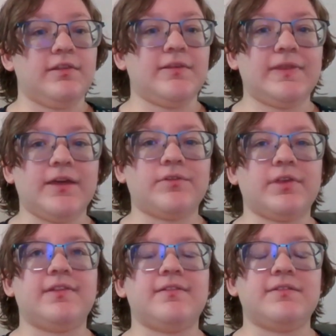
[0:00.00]
something that
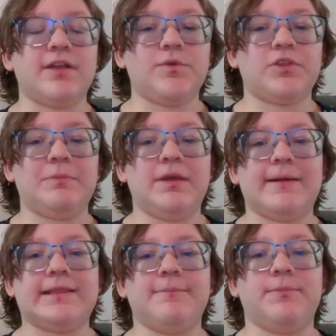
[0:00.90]
really stuck with me
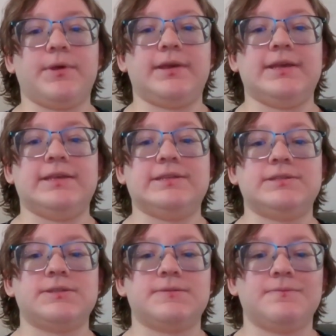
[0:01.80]
about the book
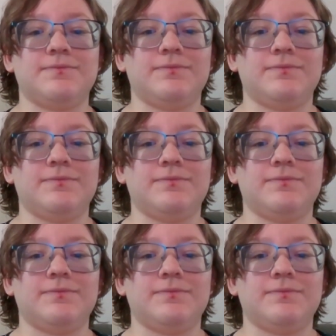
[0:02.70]
is,